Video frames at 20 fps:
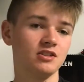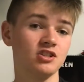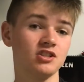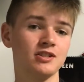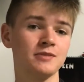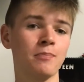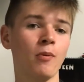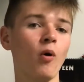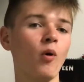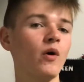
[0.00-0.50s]

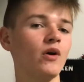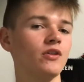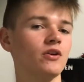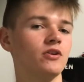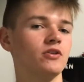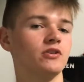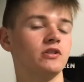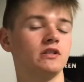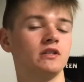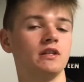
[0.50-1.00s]

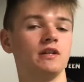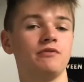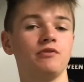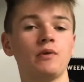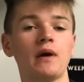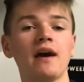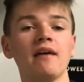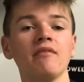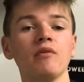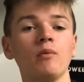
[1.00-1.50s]
spoilers if
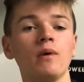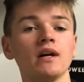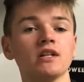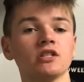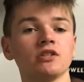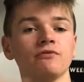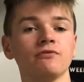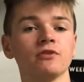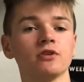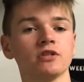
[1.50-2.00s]
you haven't
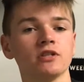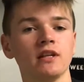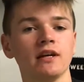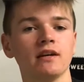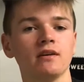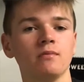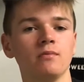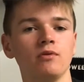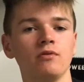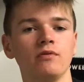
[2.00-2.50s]
watched the first
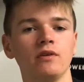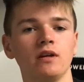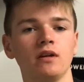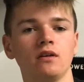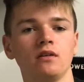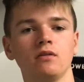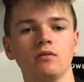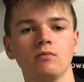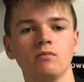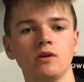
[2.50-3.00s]
Lego Movie,
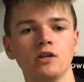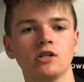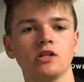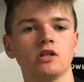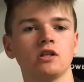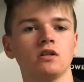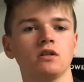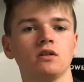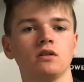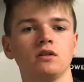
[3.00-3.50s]

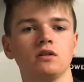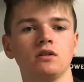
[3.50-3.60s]
which.